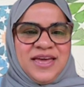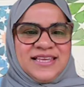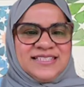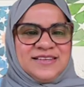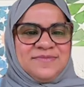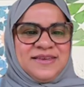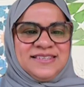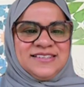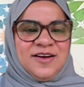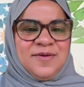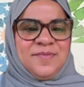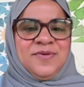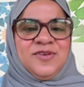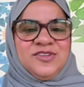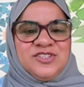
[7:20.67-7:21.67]
So here's
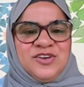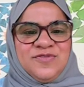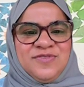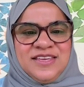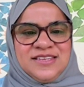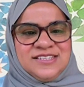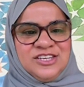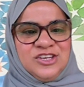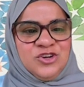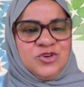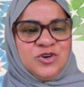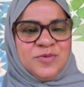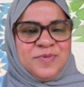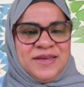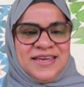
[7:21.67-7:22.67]
some examples of
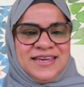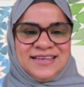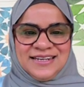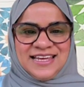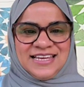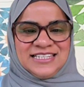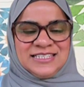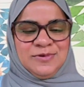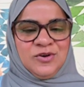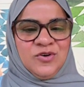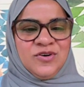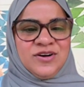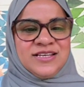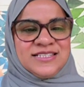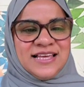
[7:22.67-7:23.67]
these European
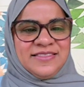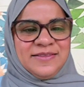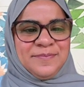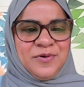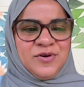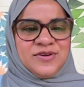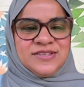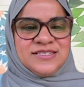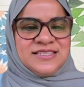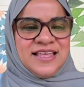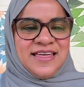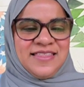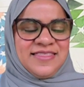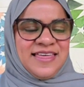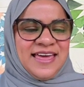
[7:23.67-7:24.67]
explorers and the
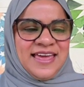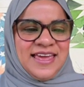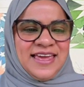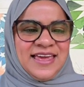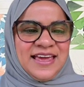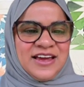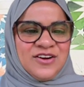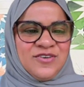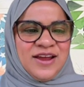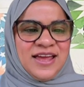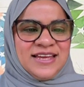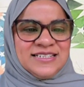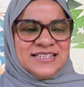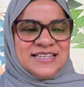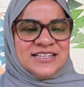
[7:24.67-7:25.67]
books that
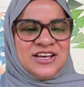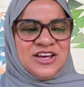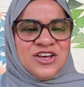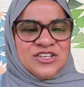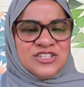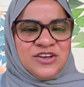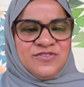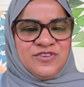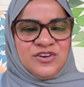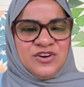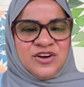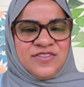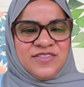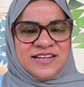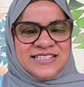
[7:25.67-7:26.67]
they created.
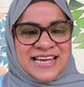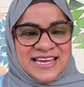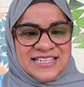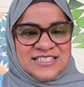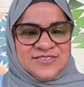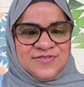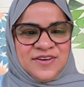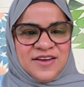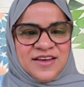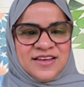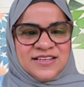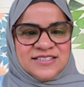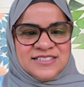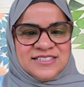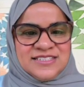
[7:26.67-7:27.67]
So if you look at the
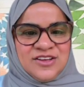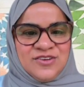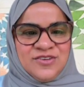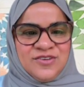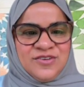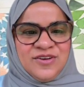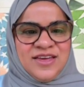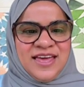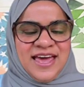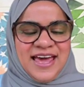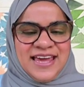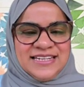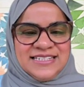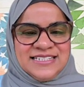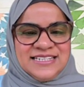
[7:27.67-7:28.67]
dates first, so
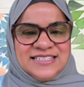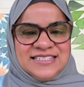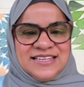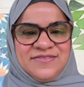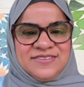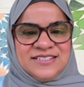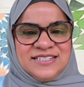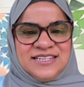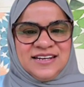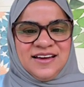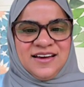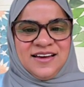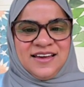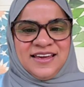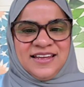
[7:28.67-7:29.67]

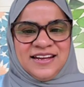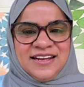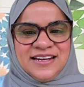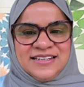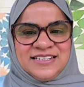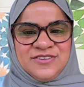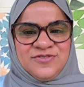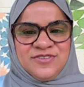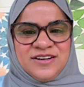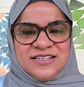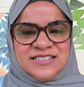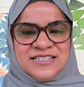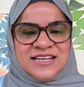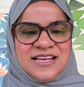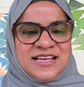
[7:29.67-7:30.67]
1879 and
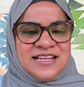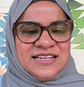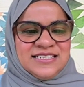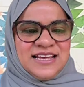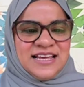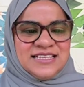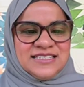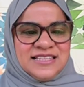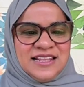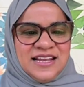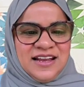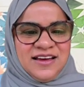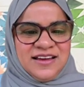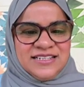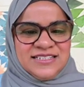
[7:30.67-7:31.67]
different
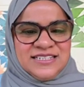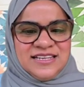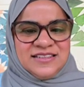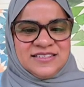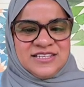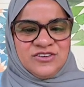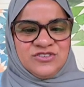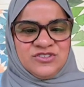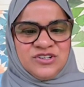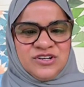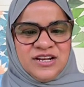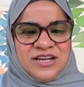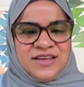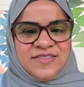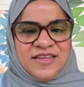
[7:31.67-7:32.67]
dates in the 19th
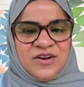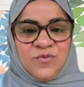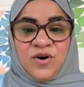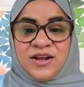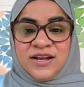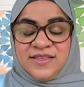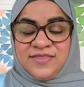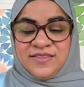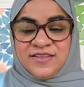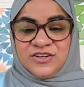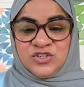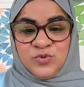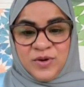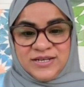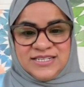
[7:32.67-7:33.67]
century and then
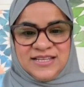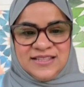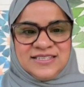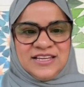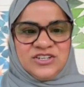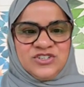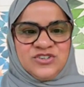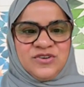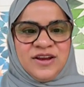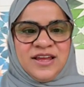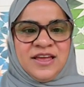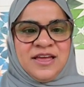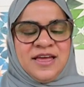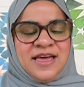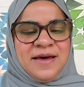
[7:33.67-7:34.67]
one in the 20th
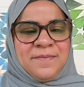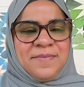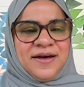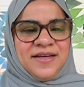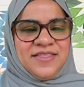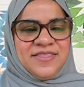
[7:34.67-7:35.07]
century.